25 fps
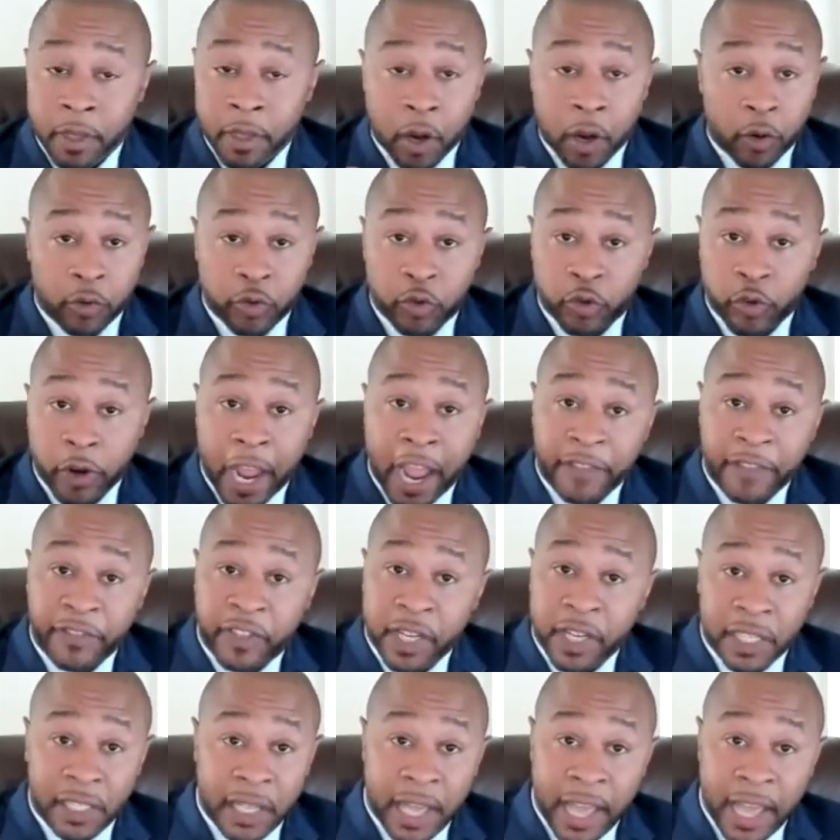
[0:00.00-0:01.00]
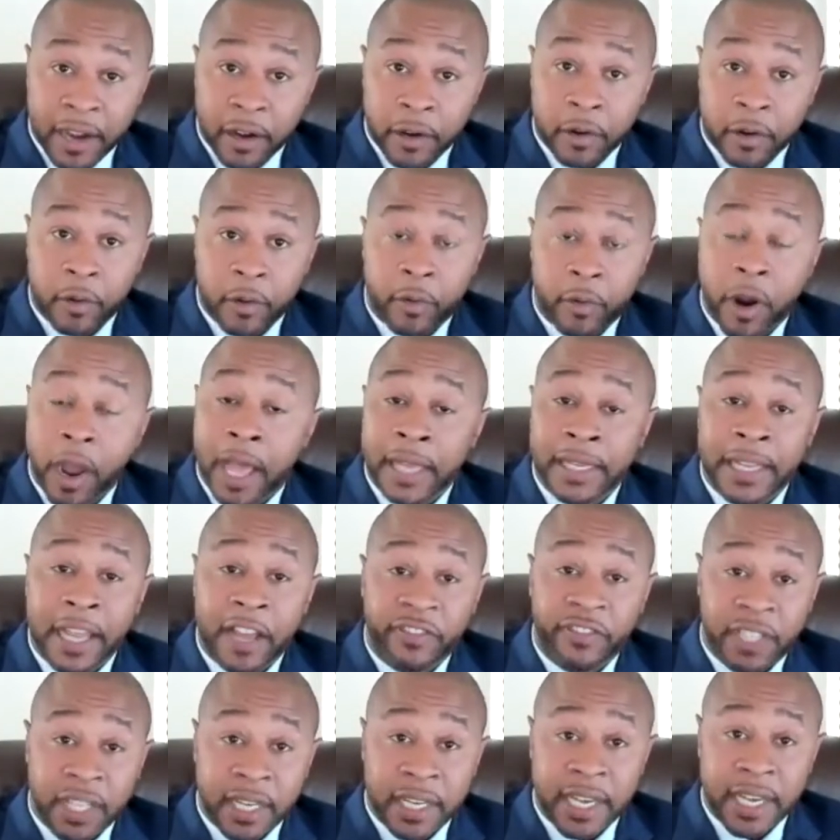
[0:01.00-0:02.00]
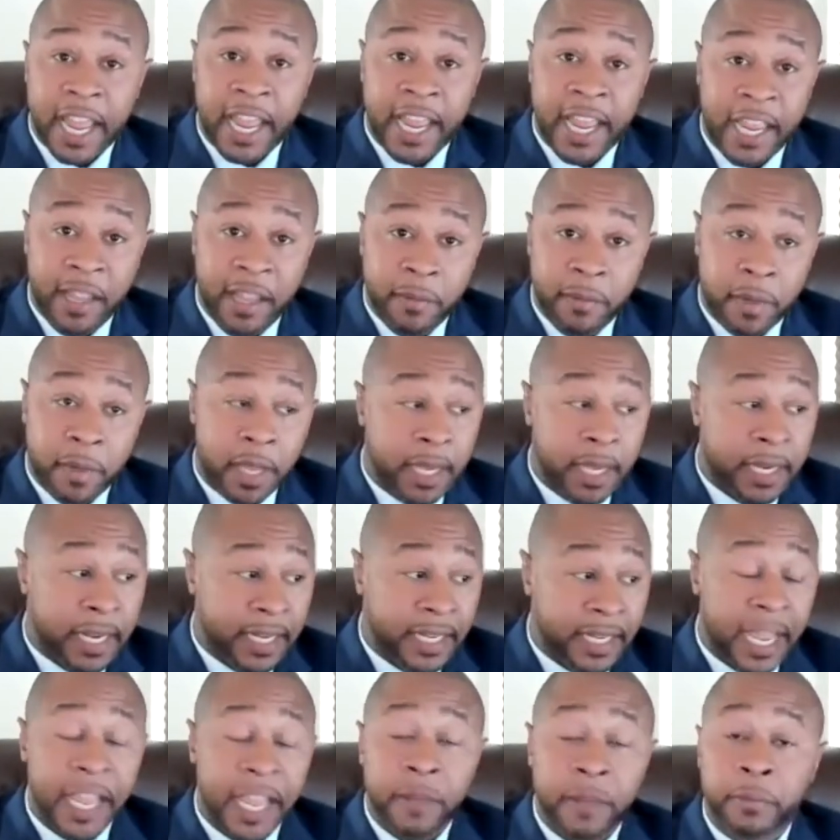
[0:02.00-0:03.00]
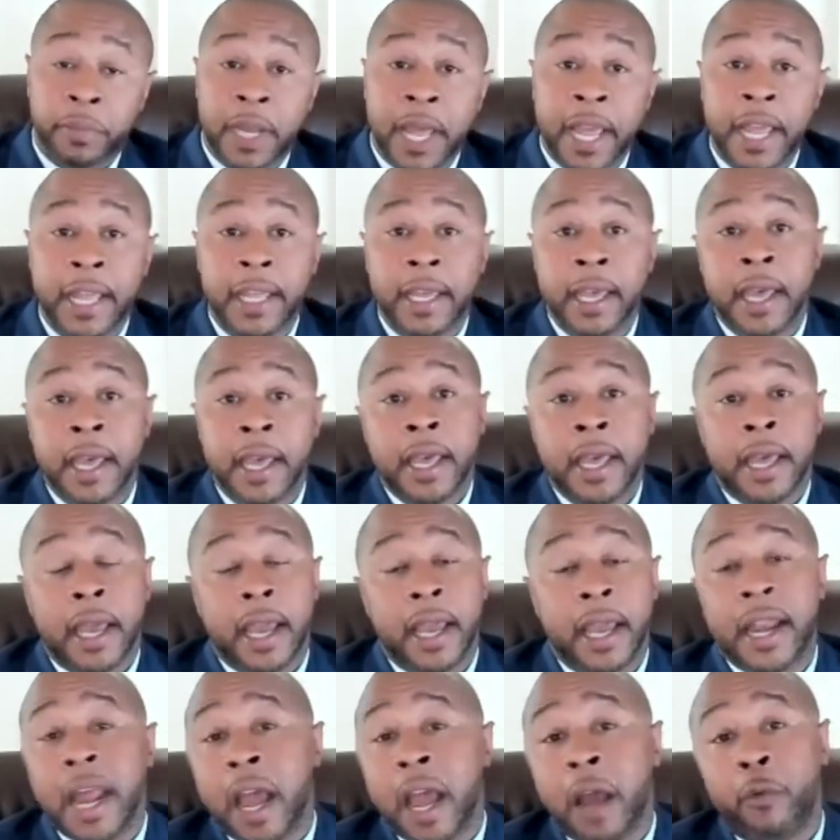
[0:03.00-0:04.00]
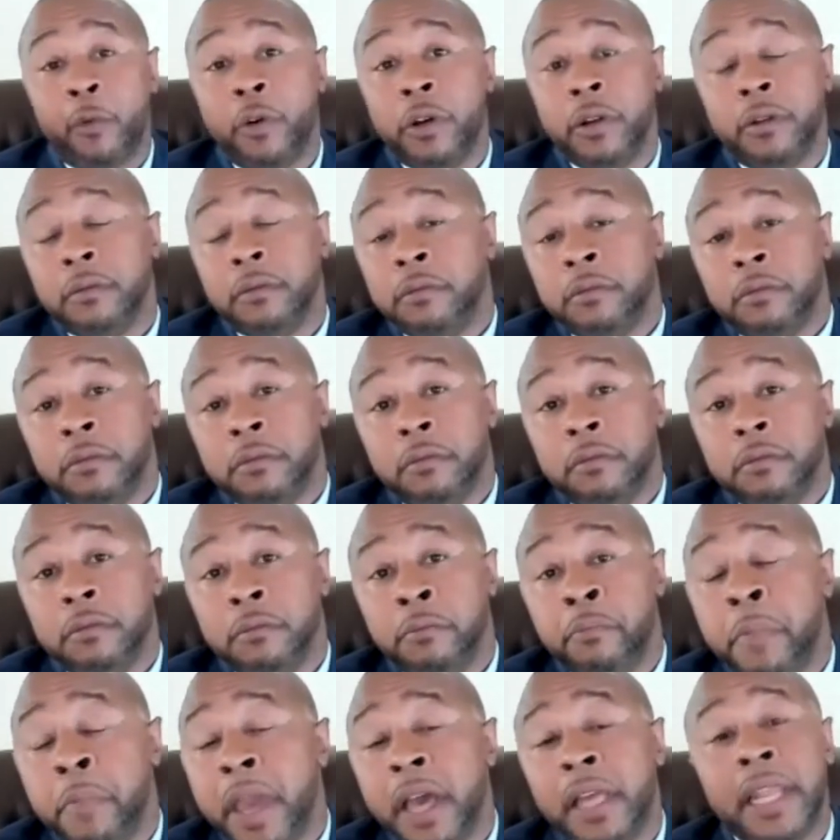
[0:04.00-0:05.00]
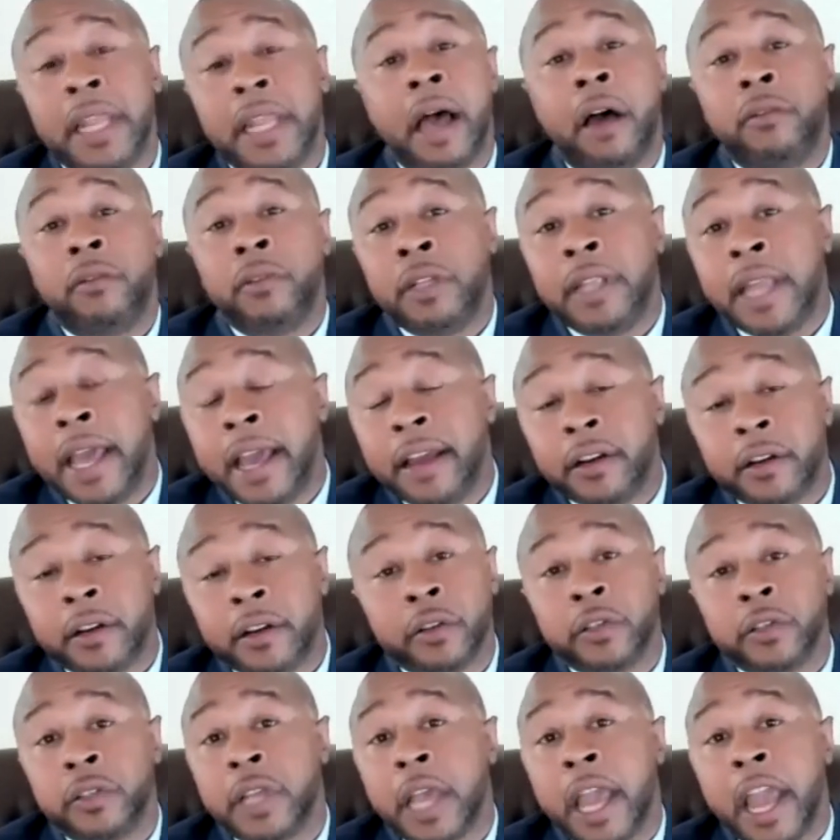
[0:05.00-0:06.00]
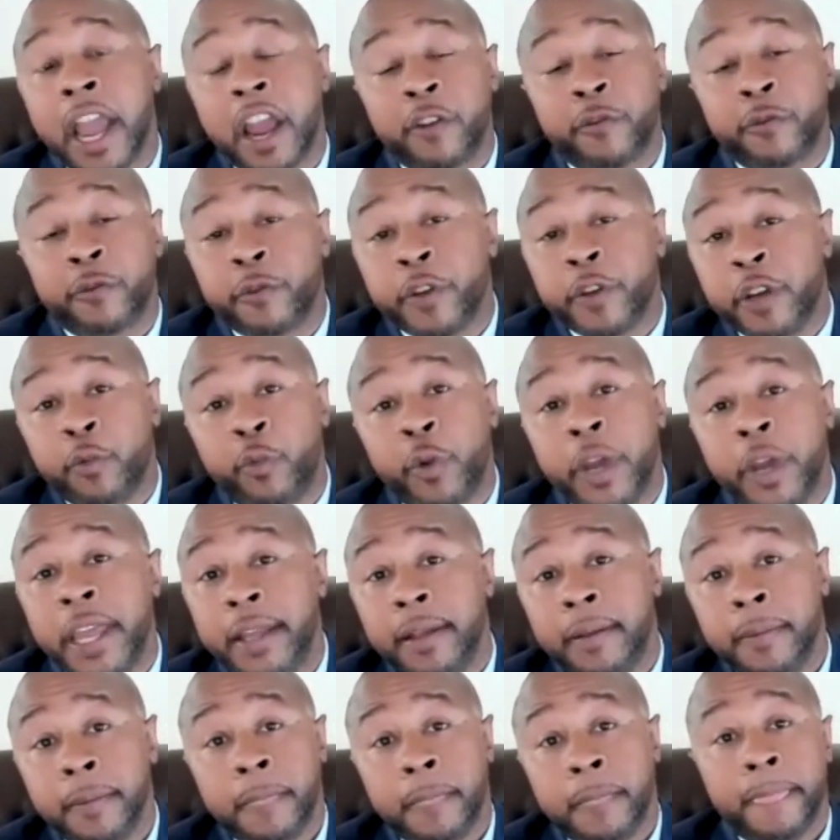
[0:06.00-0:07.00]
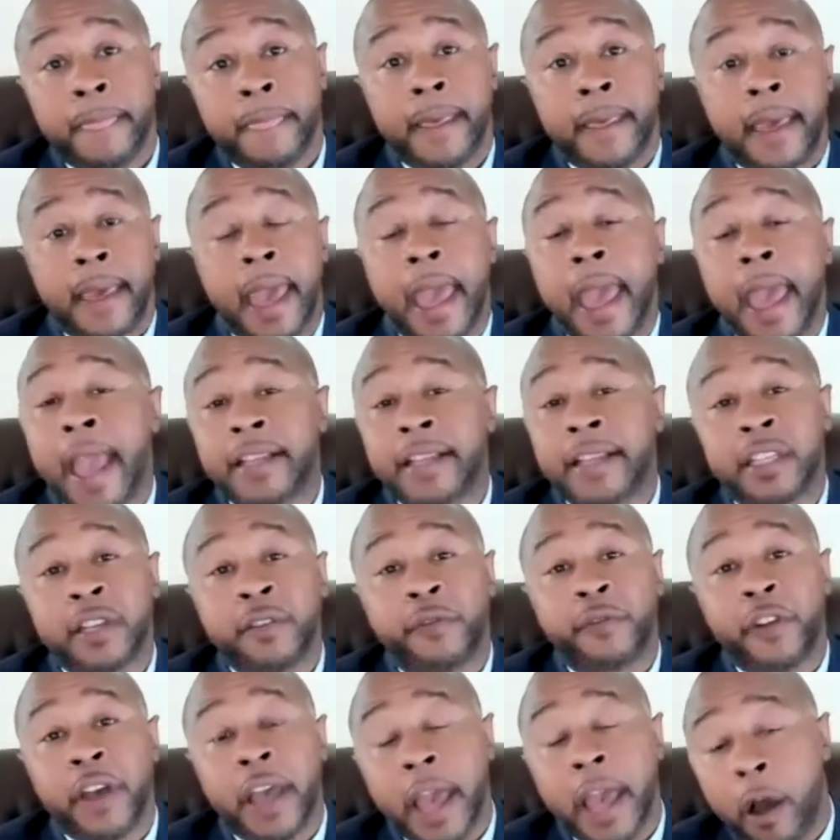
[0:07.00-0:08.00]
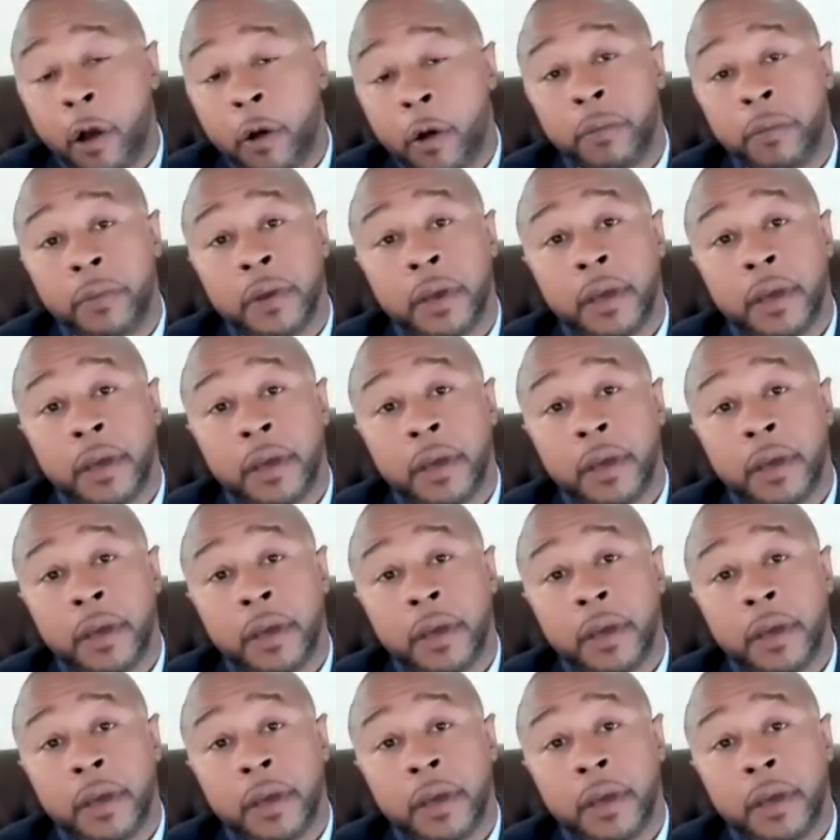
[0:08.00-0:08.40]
drafted a letter where I left the name and a date blank, and I would mail out letters every week asking for help.